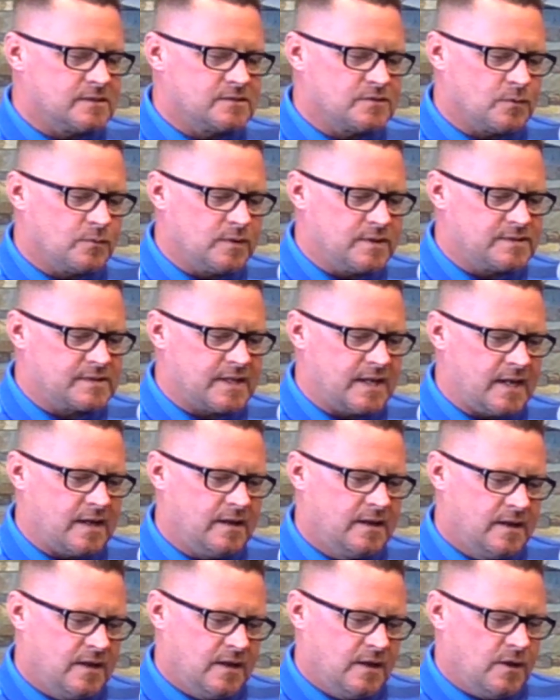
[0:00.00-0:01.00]
And so we got
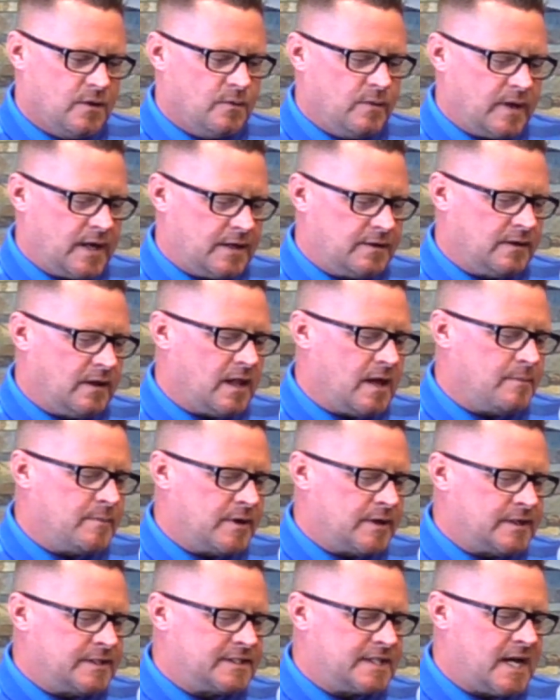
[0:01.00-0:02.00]
to do a lot
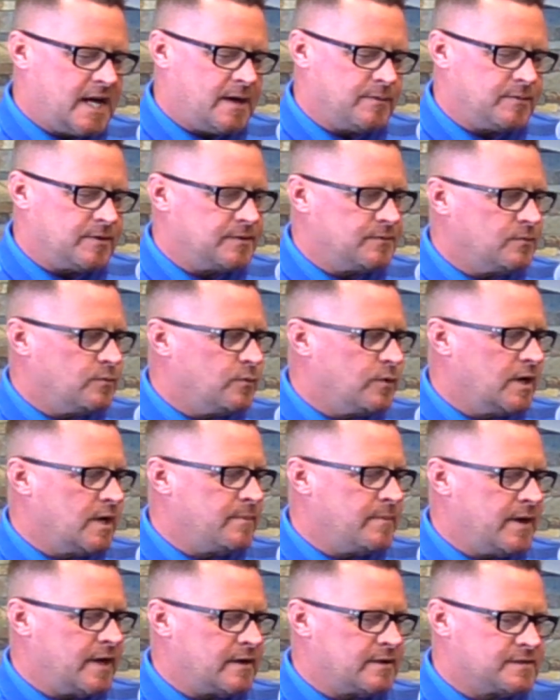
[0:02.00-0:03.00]
better job of worrying
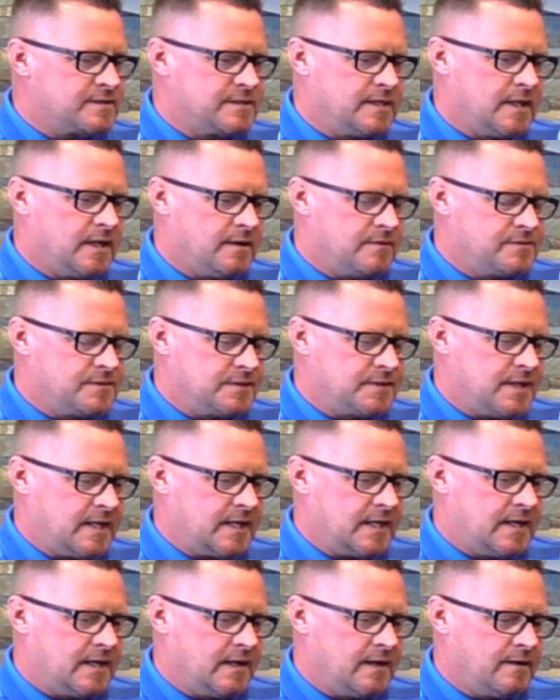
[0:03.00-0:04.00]
about ourselves and
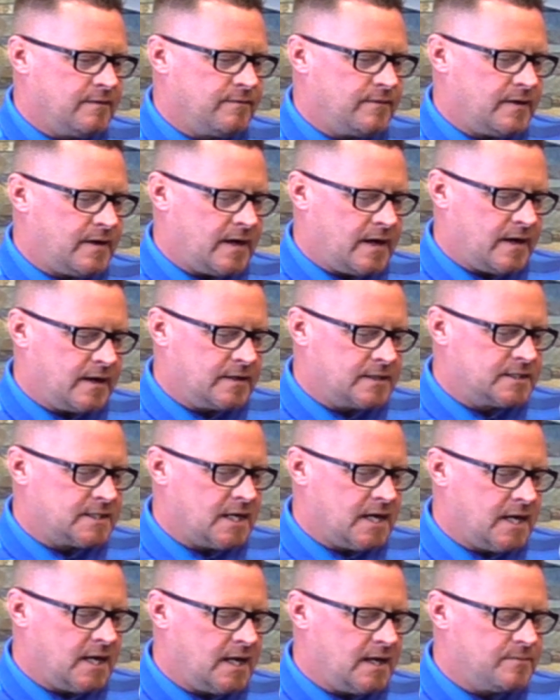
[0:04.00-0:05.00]
taking care of our
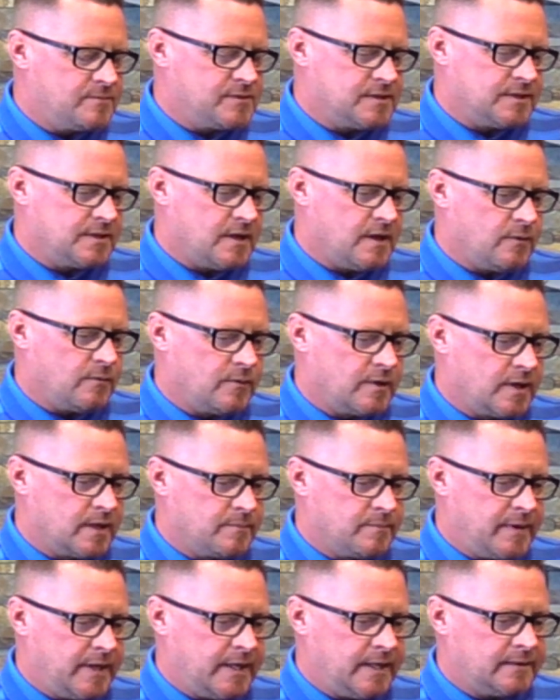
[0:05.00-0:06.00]
jobs and not worrying
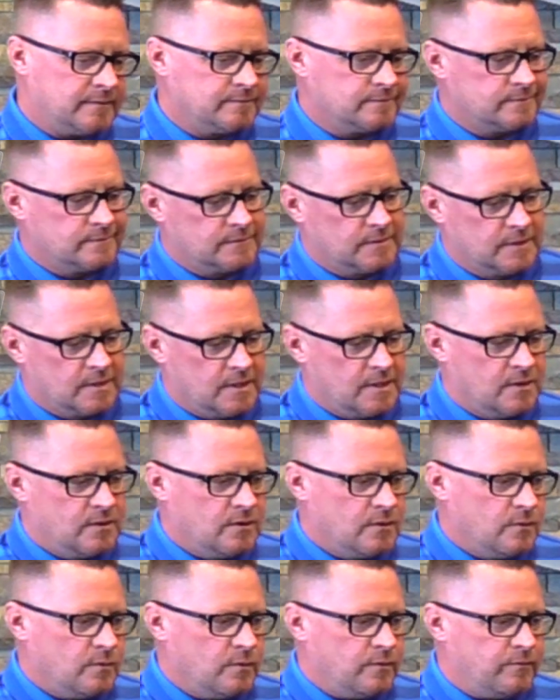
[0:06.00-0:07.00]
about
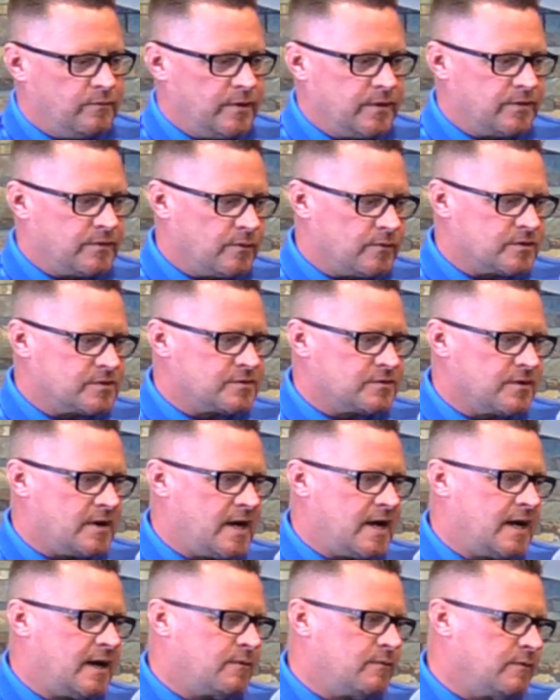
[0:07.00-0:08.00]
if we throw a
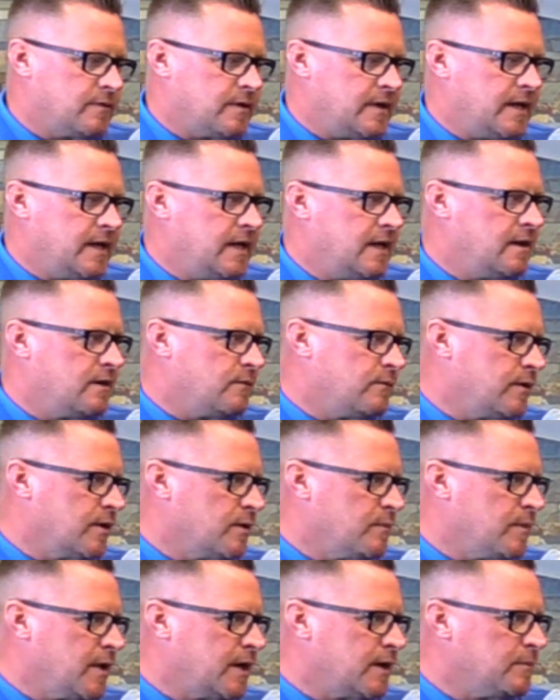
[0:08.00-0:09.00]
strike where they hit it or we're
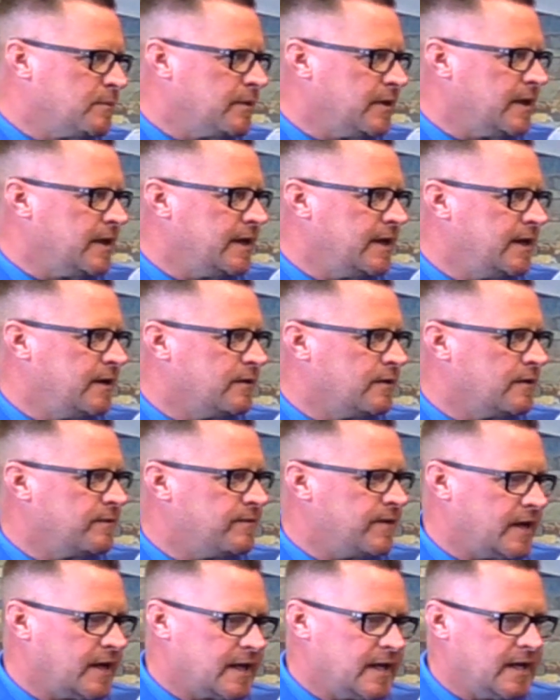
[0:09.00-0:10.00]
going to make a play or
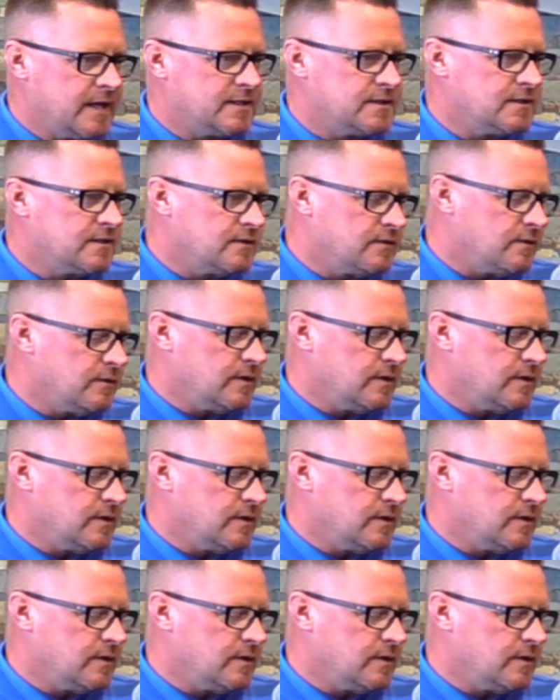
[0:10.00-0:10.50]
if I catch it.